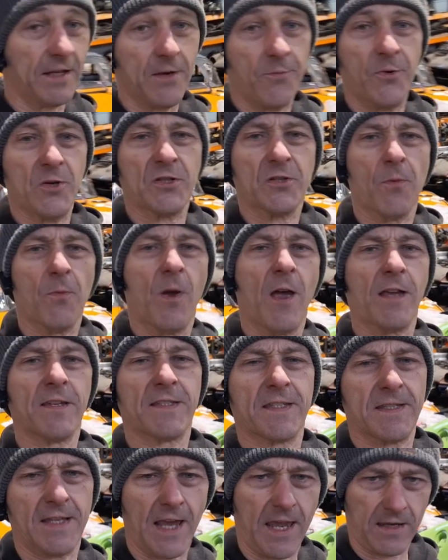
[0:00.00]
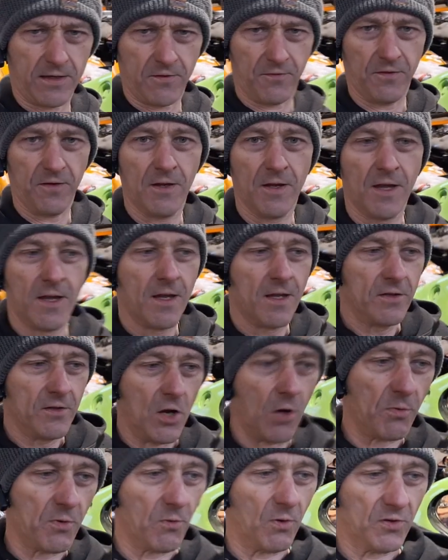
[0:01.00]
keep it somewhere safe.
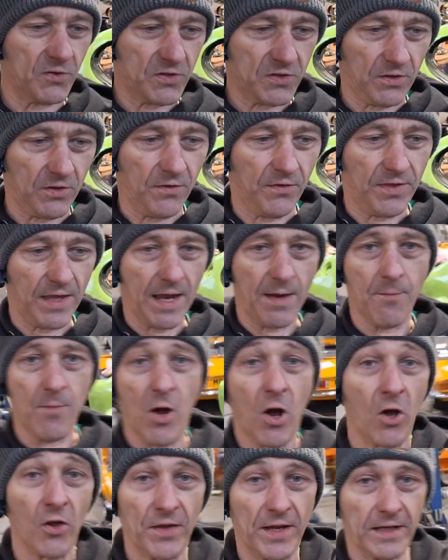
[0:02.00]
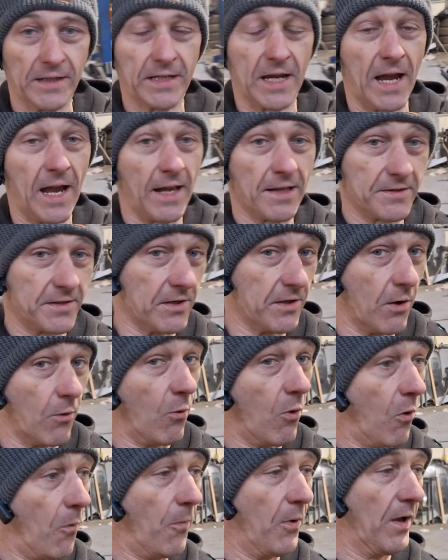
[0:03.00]
Nobody wants them or their car to
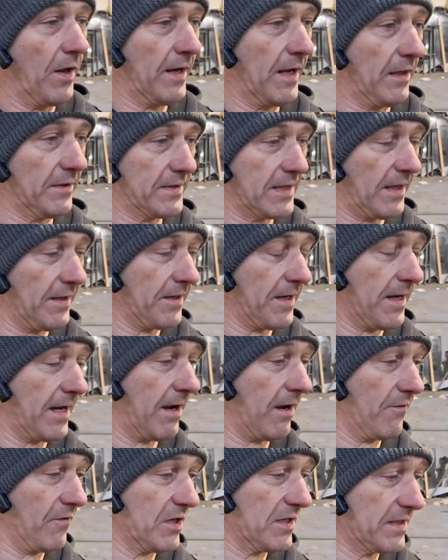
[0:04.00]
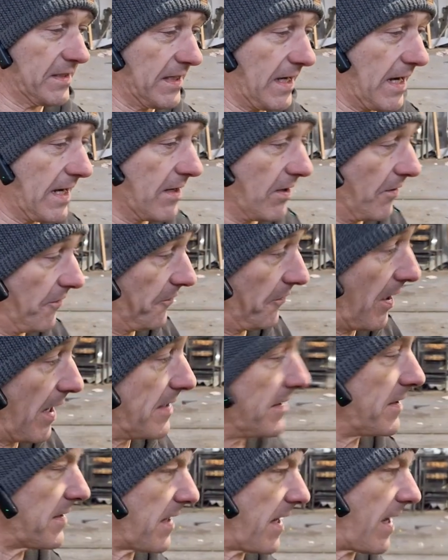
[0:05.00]
go up. And I'll tell you now, having seen a friend's